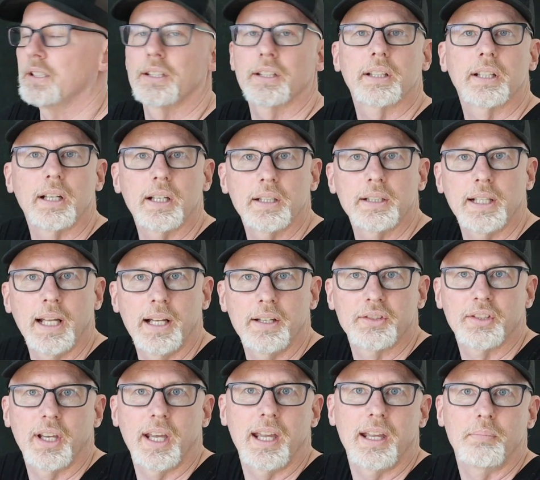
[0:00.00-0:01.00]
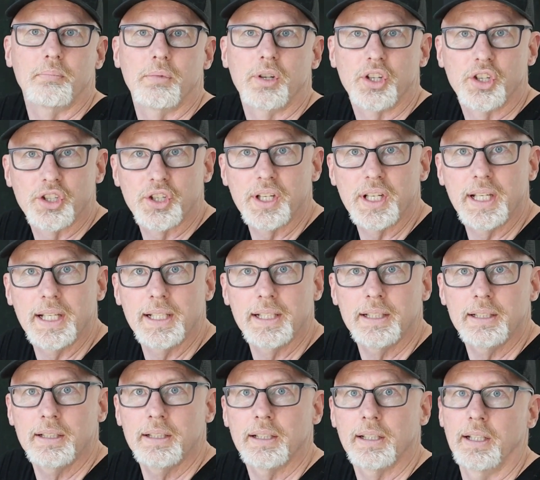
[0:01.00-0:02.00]
at the gun as a
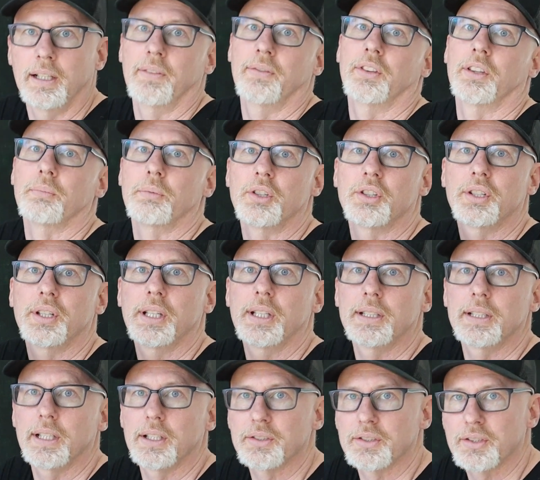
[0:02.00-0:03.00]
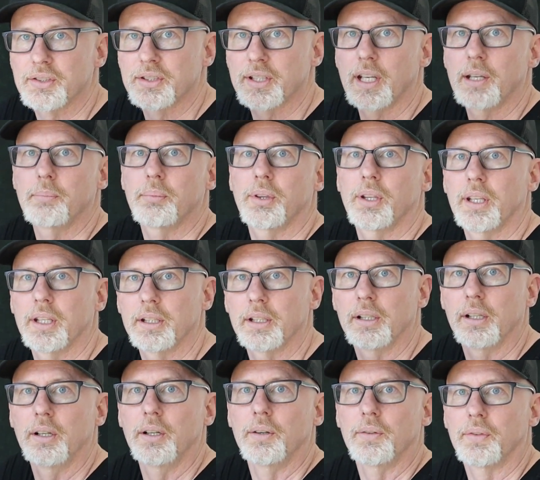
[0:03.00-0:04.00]
machine, and if the machine does the same
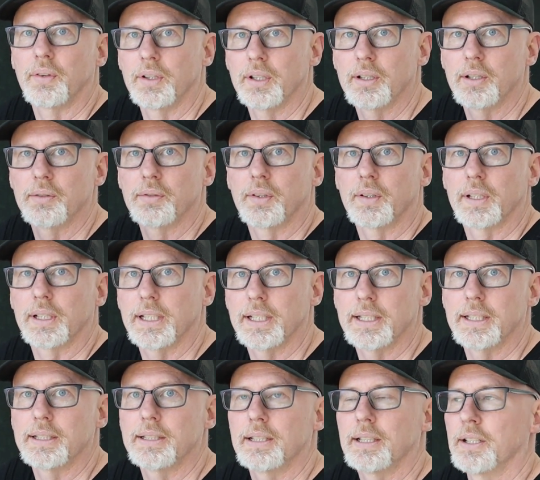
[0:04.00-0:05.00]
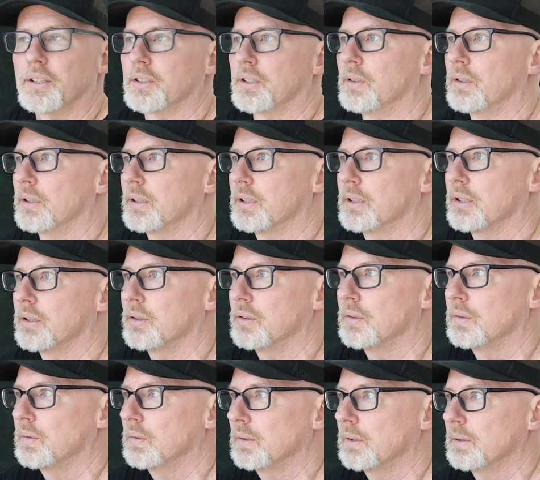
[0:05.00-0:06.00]
thing over and over again, it's going
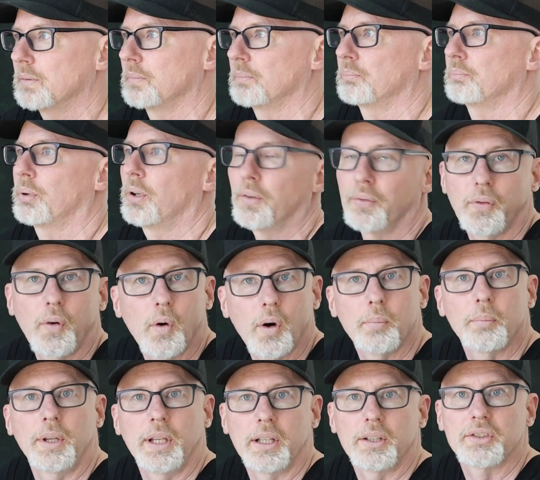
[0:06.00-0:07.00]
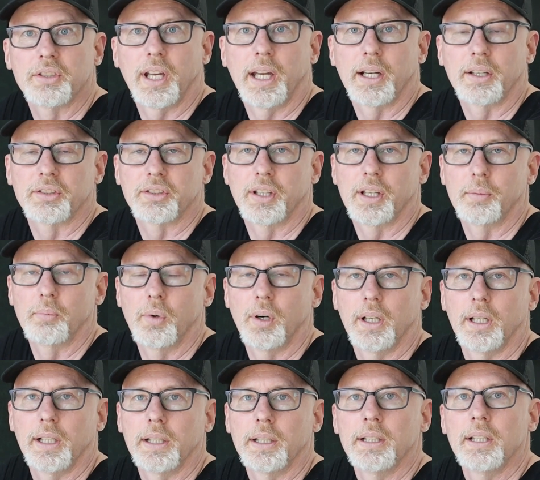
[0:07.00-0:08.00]
to perform the exact same
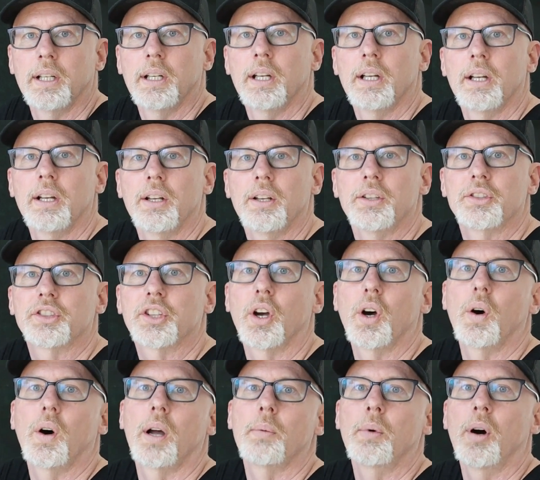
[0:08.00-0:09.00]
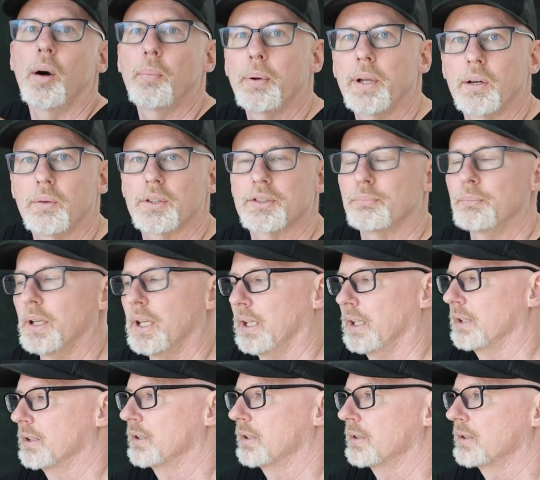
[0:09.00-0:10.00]
way. So I'm hoping it was
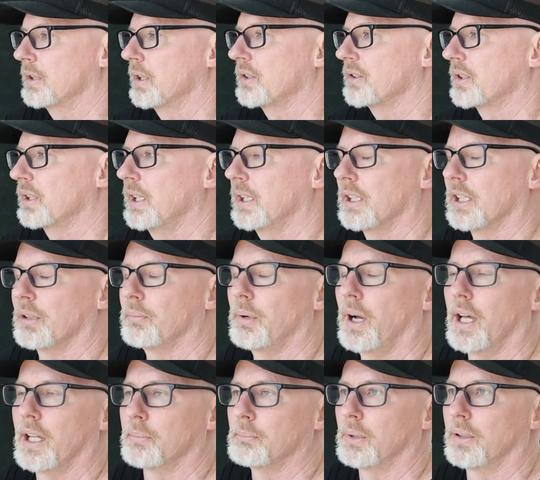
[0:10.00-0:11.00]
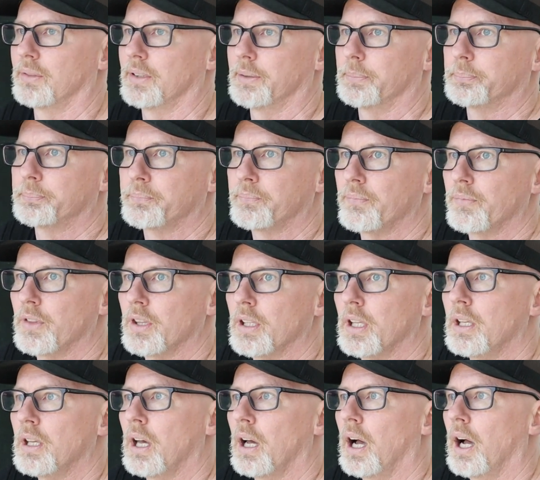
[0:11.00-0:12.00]
me, just to get to the bottom of it.
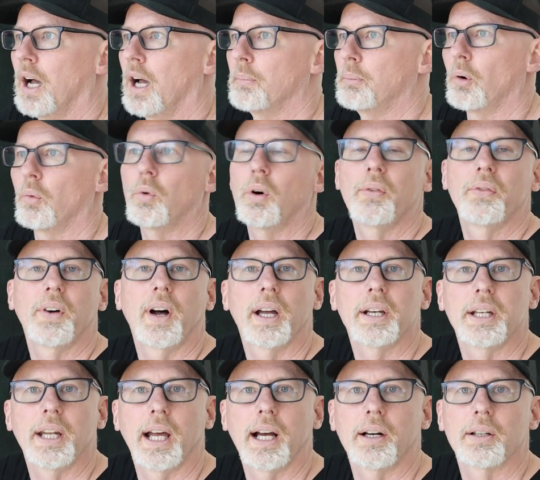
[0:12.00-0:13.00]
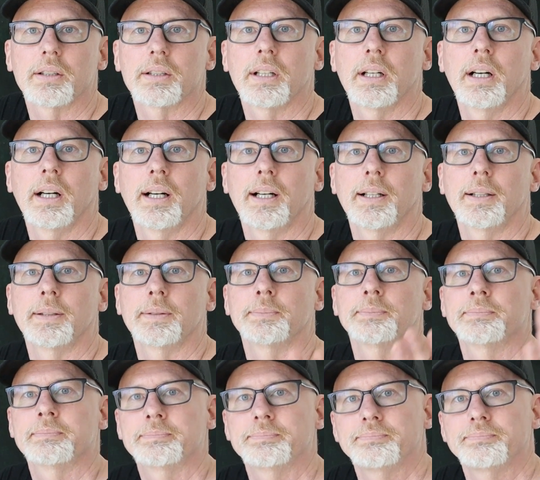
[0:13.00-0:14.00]
But we'll find out.